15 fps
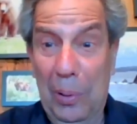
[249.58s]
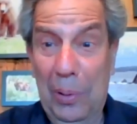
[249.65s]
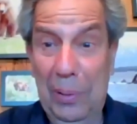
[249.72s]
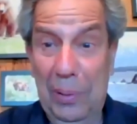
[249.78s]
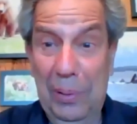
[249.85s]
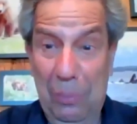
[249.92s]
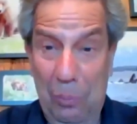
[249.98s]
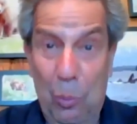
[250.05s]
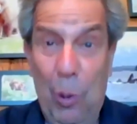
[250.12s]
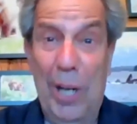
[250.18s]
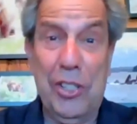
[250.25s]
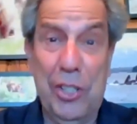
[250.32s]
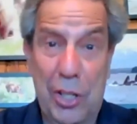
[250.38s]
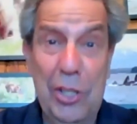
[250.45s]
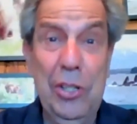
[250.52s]
know
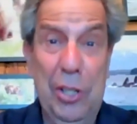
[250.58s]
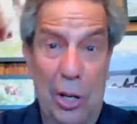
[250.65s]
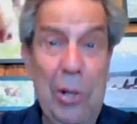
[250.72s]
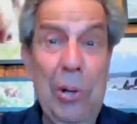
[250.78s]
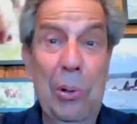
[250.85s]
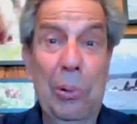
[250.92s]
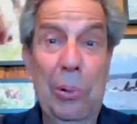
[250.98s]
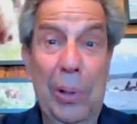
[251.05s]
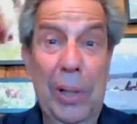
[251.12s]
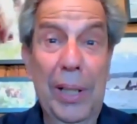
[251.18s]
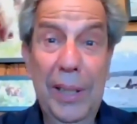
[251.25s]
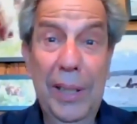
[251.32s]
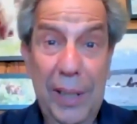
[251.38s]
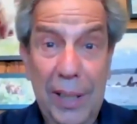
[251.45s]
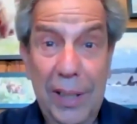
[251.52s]
what to
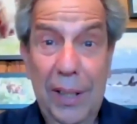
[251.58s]
do.